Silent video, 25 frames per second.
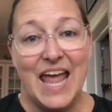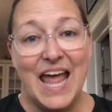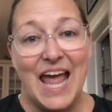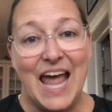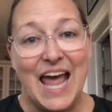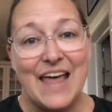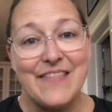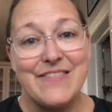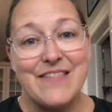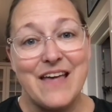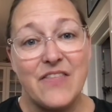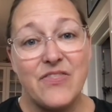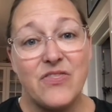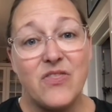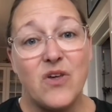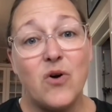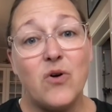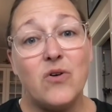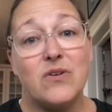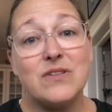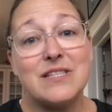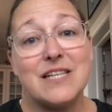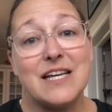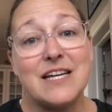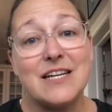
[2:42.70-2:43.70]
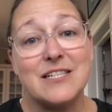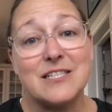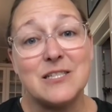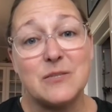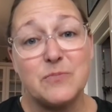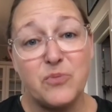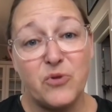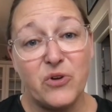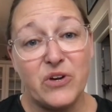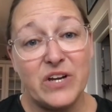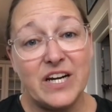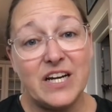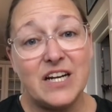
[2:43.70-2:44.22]
And that those
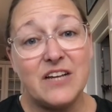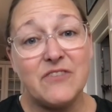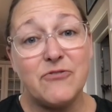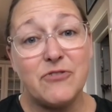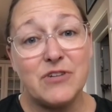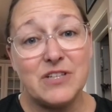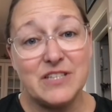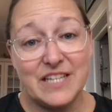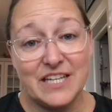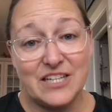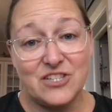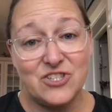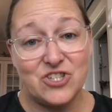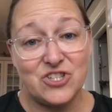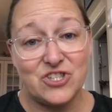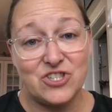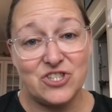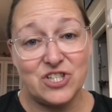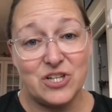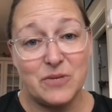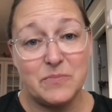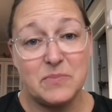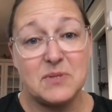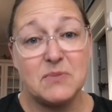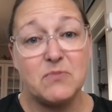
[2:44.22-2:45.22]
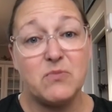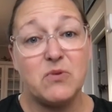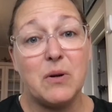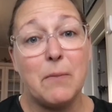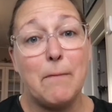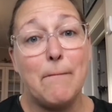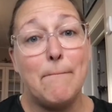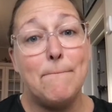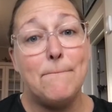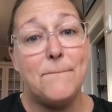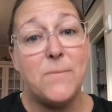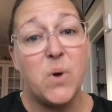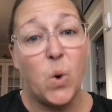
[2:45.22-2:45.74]
exploitative relationships
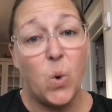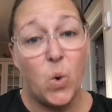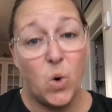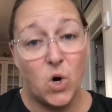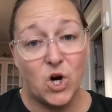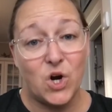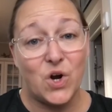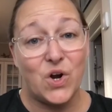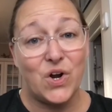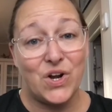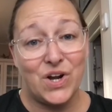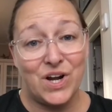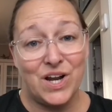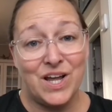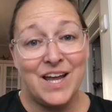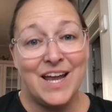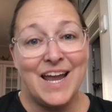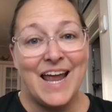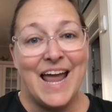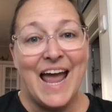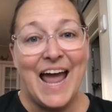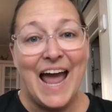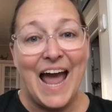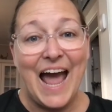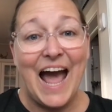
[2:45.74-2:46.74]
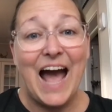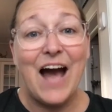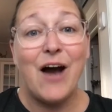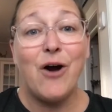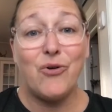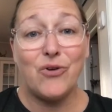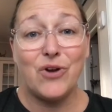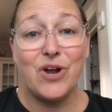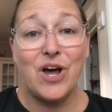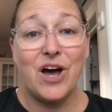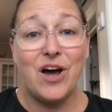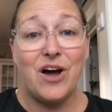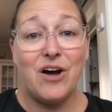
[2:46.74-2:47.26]
were born
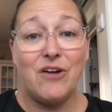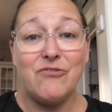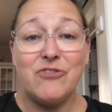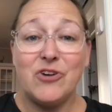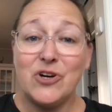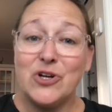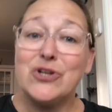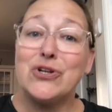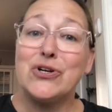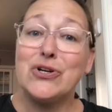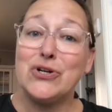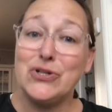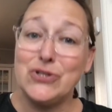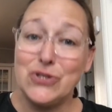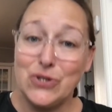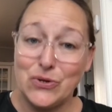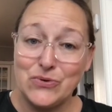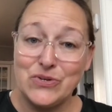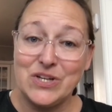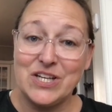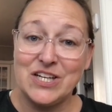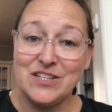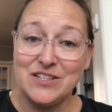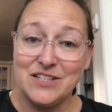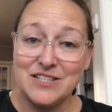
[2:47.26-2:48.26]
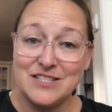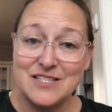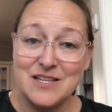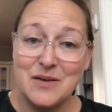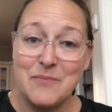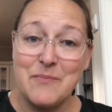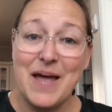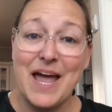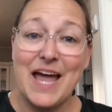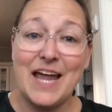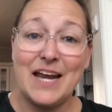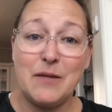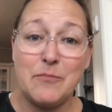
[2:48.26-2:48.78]
out of
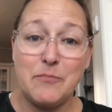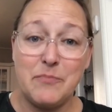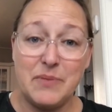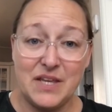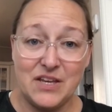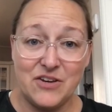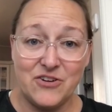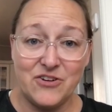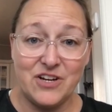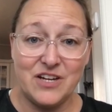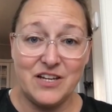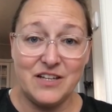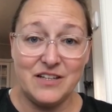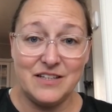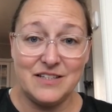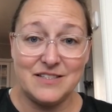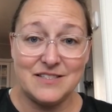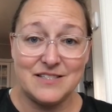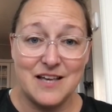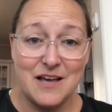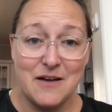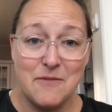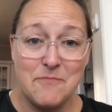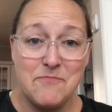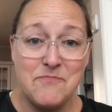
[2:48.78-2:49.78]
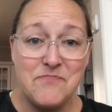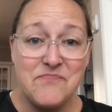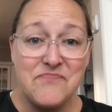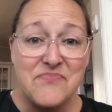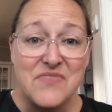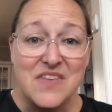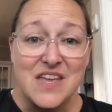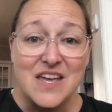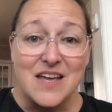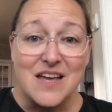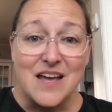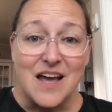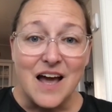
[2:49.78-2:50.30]
colonialism and imperialism,
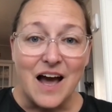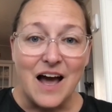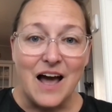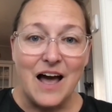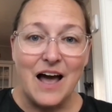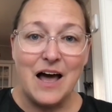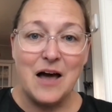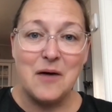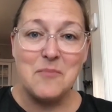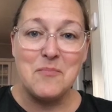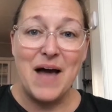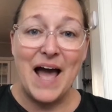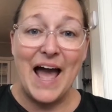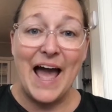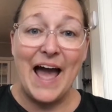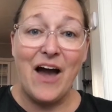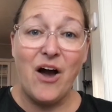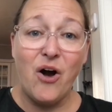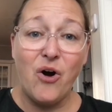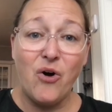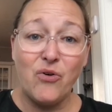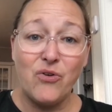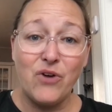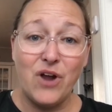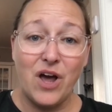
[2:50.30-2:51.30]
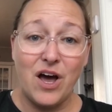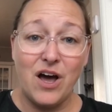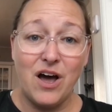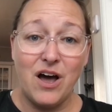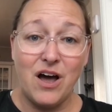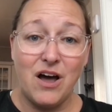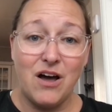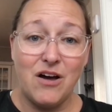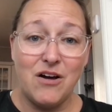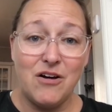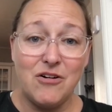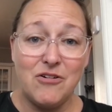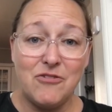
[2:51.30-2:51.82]
out
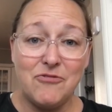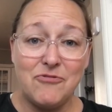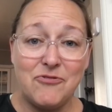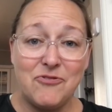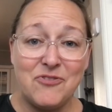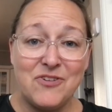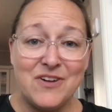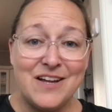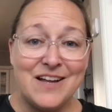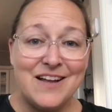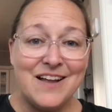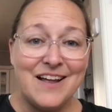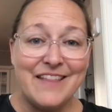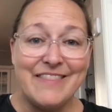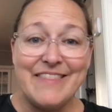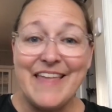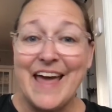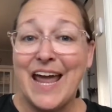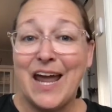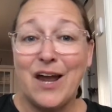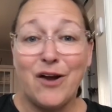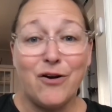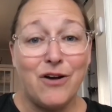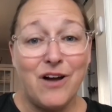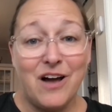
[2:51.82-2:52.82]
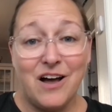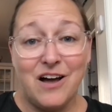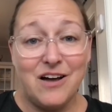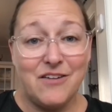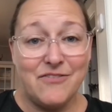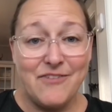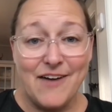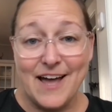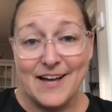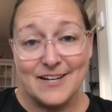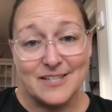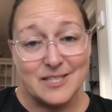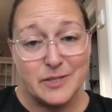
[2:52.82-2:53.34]
of the era of
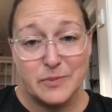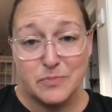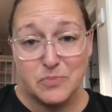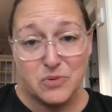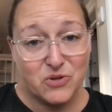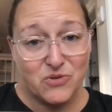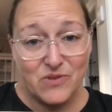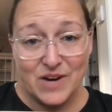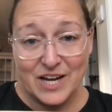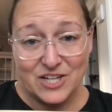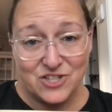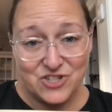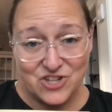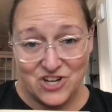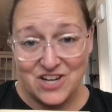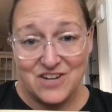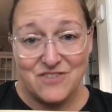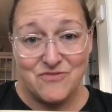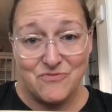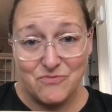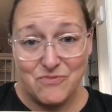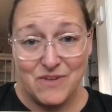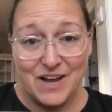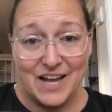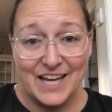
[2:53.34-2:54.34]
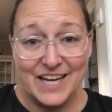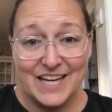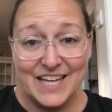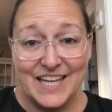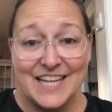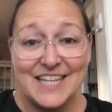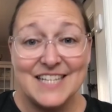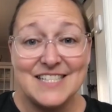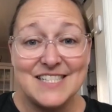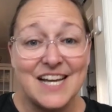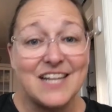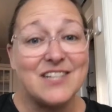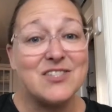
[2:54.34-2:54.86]
exploration, right?
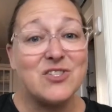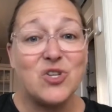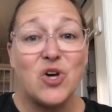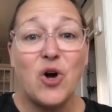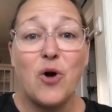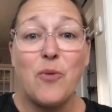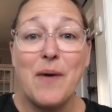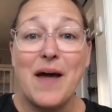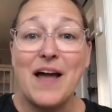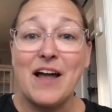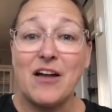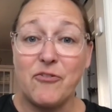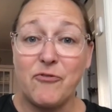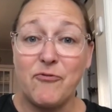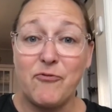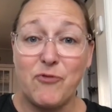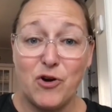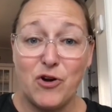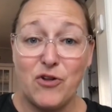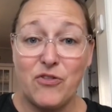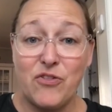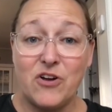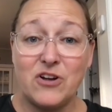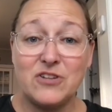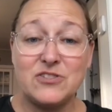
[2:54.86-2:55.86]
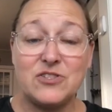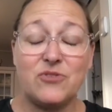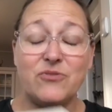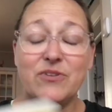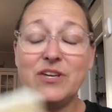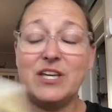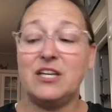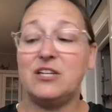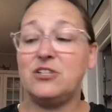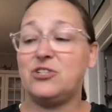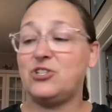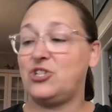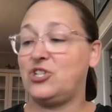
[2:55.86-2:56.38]
He does go back further. So
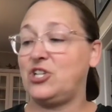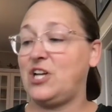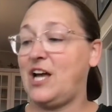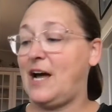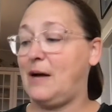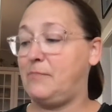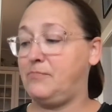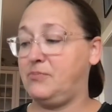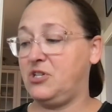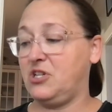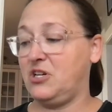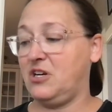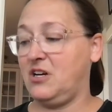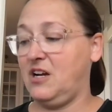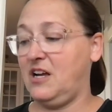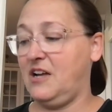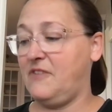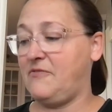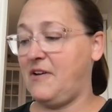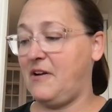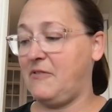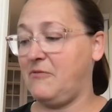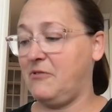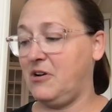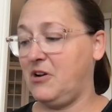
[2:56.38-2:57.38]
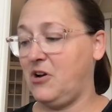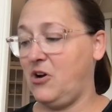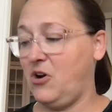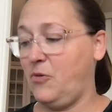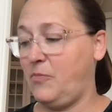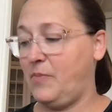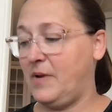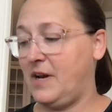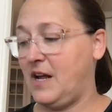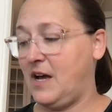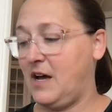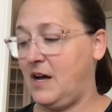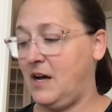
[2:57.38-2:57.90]
each chapter, if I were to
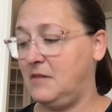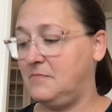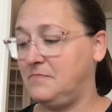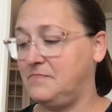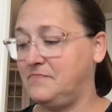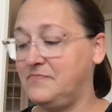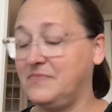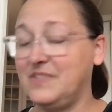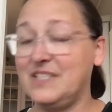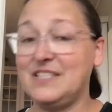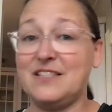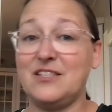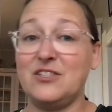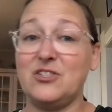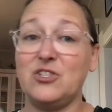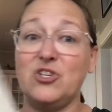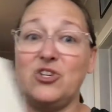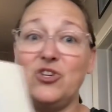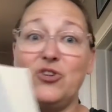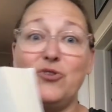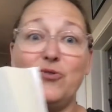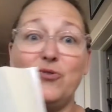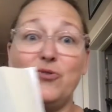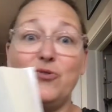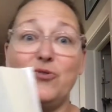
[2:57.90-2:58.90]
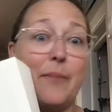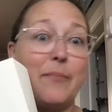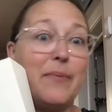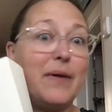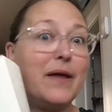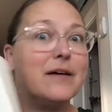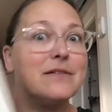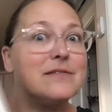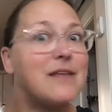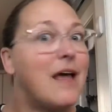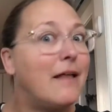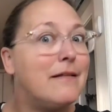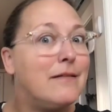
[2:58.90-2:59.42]
open up, this is a new copy
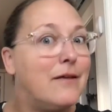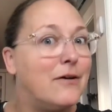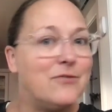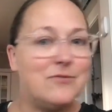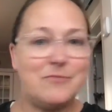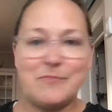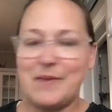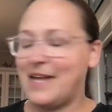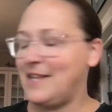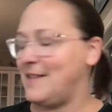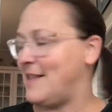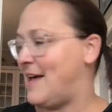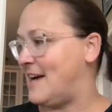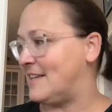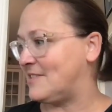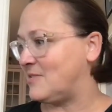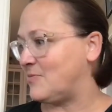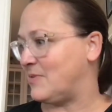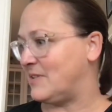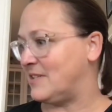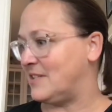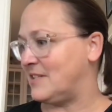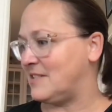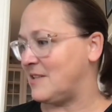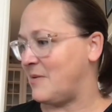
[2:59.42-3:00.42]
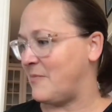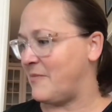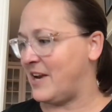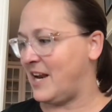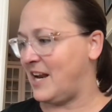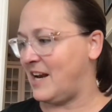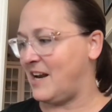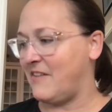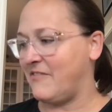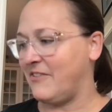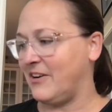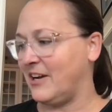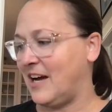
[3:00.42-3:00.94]
because I loaned my last one to someone
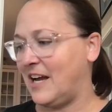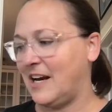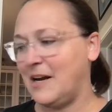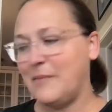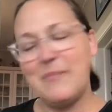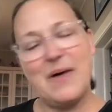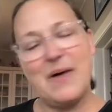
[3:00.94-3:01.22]
and never got it